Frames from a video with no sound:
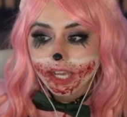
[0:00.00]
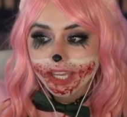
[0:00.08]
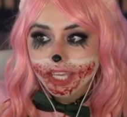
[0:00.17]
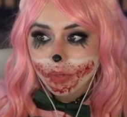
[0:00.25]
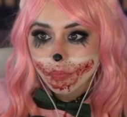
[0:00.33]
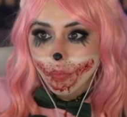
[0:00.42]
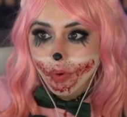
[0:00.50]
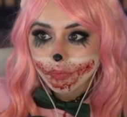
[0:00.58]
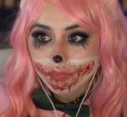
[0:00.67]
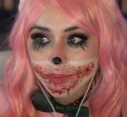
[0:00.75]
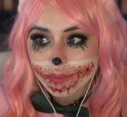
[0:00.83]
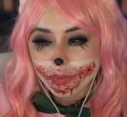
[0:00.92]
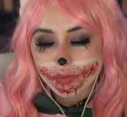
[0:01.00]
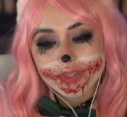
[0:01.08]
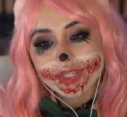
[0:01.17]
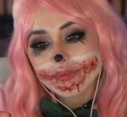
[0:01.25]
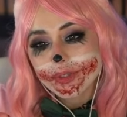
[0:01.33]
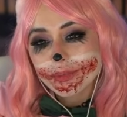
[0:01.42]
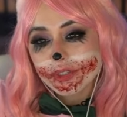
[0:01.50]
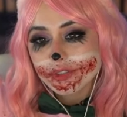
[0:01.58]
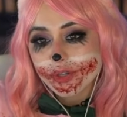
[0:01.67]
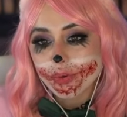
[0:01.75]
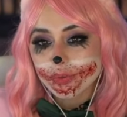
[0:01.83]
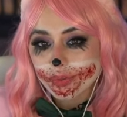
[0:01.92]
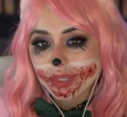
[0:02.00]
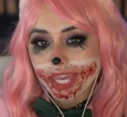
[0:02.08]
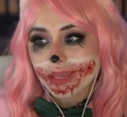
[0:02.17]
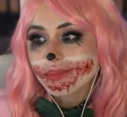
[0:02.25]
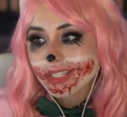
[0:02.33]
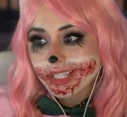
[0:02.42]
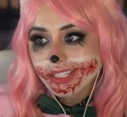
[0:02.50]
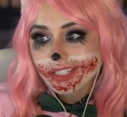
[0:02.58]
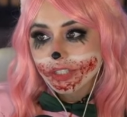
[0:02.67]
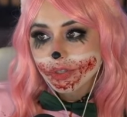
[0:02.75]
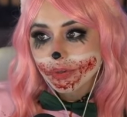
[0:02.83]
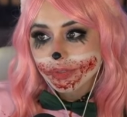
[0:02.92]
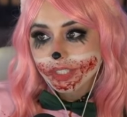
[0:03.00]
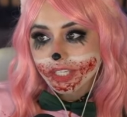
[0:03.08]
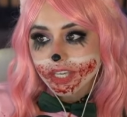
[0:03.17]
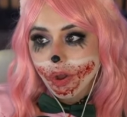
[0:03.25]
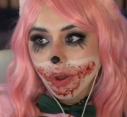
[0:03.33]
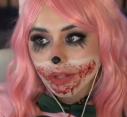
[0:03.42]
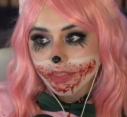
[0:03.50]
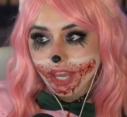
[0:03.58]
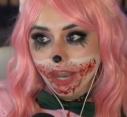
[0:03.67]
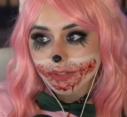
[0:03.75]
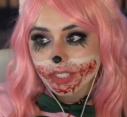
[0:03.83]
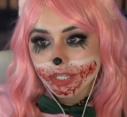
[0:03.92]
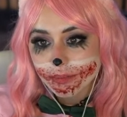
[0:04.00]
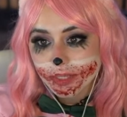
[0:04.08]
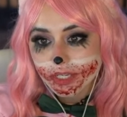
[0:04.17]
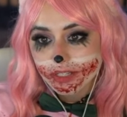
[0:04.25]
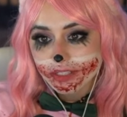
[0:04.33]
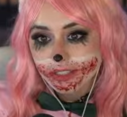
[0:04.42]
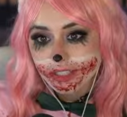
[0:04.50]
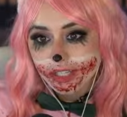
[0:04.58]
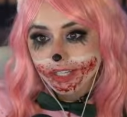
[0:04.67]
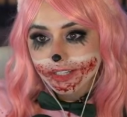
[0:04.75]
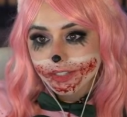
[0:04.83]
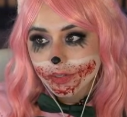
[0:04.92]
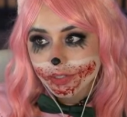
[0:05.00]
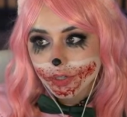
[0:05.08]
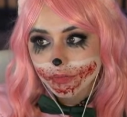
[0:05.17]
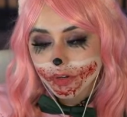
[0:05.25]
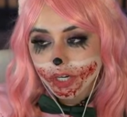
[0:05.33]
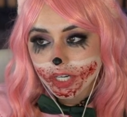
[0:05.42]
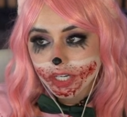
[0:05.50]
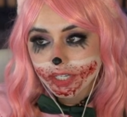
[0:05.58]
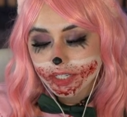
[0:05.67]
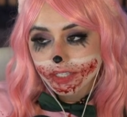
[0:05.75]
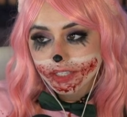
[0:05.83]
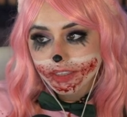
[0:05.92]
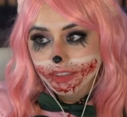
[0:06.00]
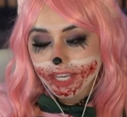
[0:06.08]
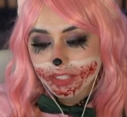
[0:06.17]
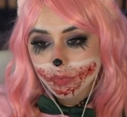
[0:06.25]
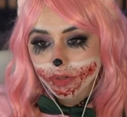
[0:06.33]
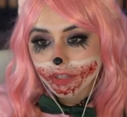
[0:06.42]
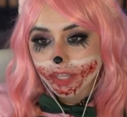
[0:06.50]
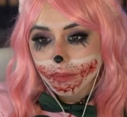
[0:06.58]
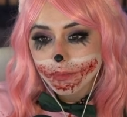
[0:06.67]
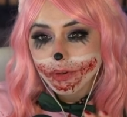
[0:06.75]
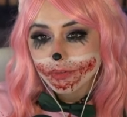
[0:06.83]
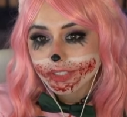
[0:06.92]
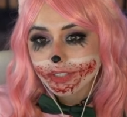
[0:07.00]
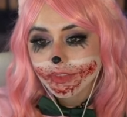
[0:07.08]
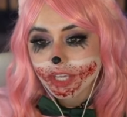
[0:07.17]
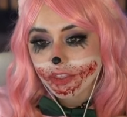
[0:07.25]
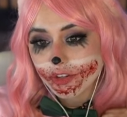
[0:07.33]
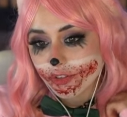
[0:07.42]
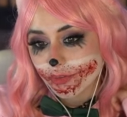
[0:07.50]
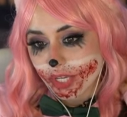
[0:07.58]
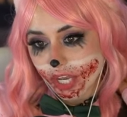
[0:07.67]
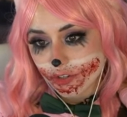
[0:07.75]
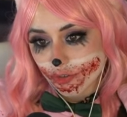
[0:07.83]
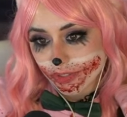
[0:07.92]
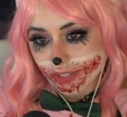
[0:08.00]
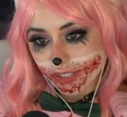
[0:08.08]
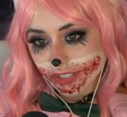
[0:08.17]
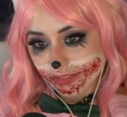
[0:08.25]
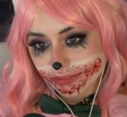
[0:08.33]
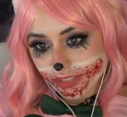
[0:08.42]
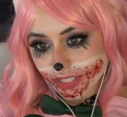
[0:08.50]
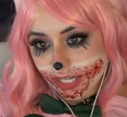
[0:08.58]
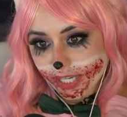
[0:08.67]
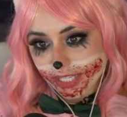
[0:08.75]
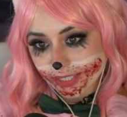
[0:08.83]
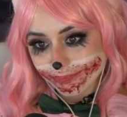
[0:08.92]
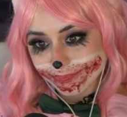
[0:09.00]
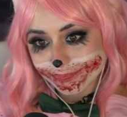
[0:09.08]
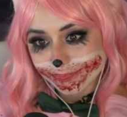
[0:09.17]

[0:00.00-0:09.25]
it won't remove it from your total games list. So you'll see all 1,000 up here. So far, that's where like most of the other 300 are. They're hidden.